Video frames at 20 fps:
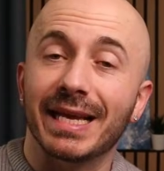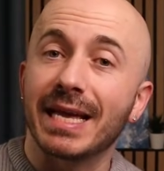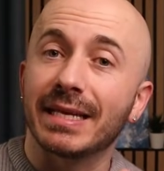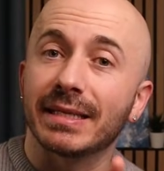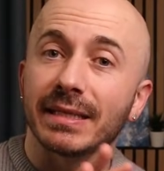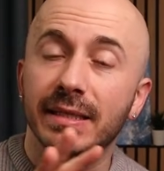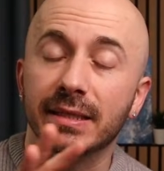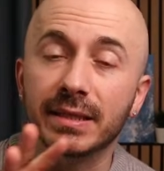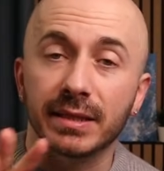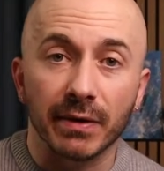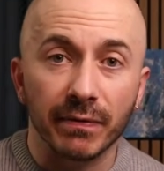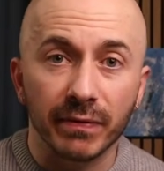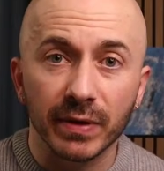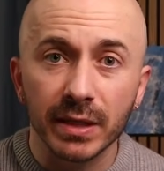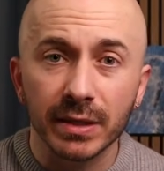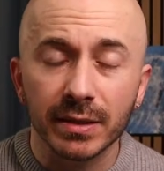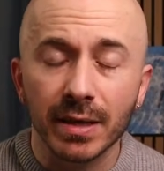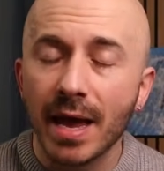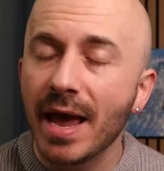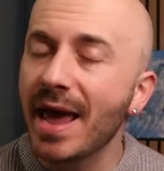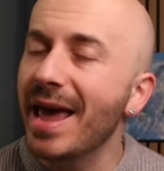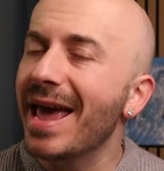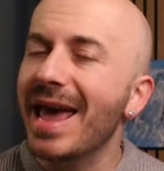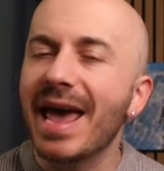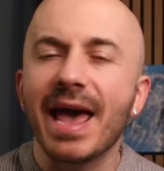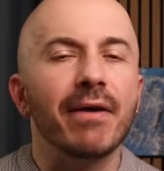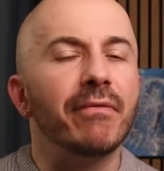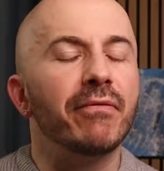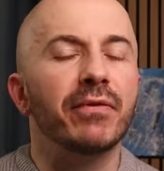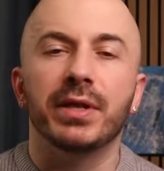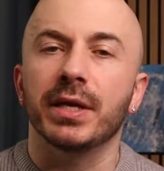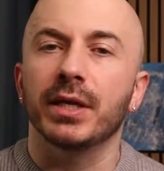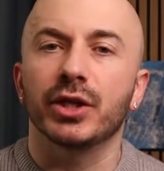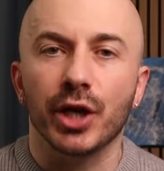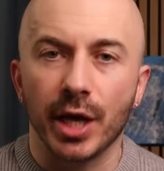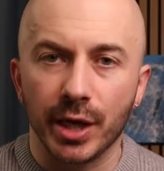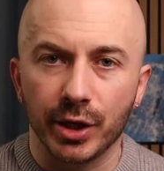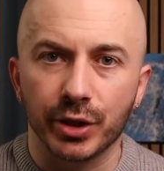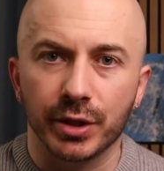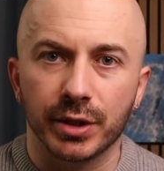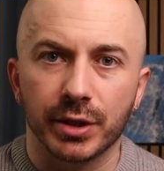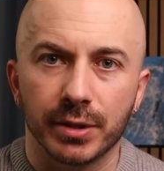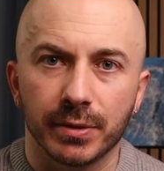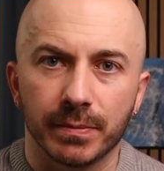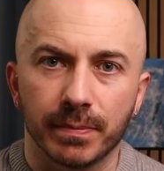and stiffness, everything changes.